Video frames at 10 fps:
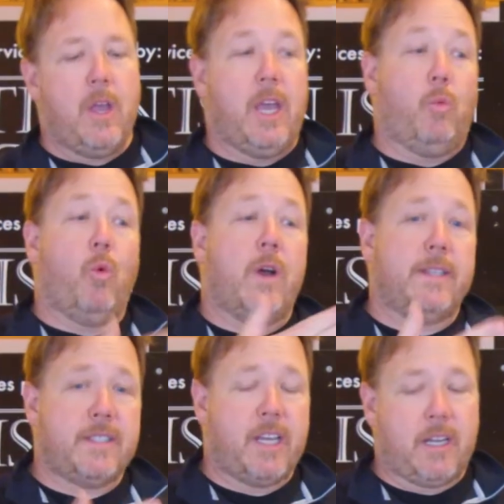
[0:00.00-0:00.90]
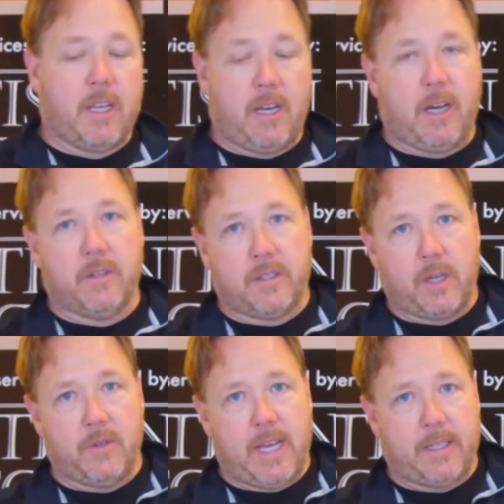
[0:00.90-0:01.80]
and one set of conductors
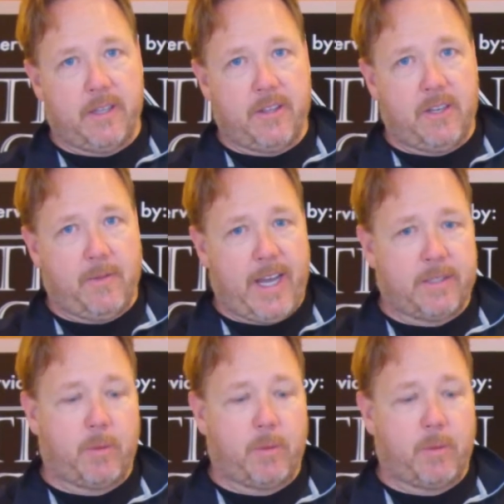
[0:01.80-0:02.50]
goes out to the device.